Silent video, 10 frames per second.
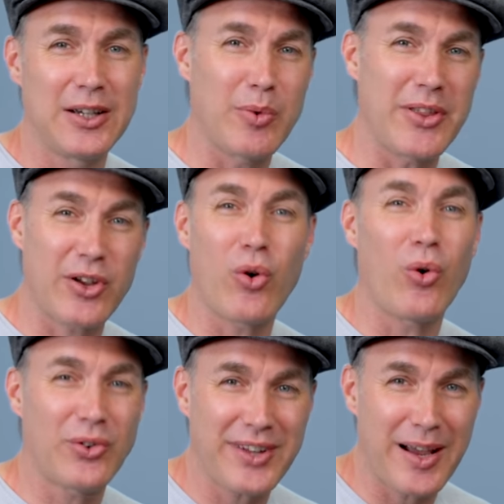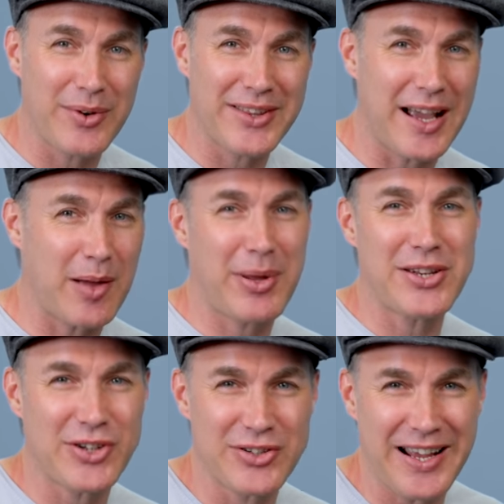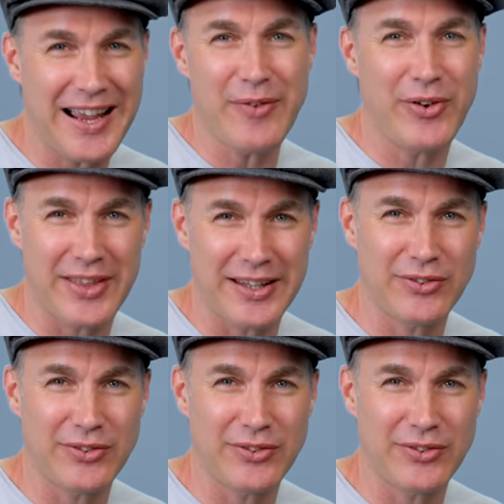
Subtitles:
where the chords are, where the arpeggios are, everything.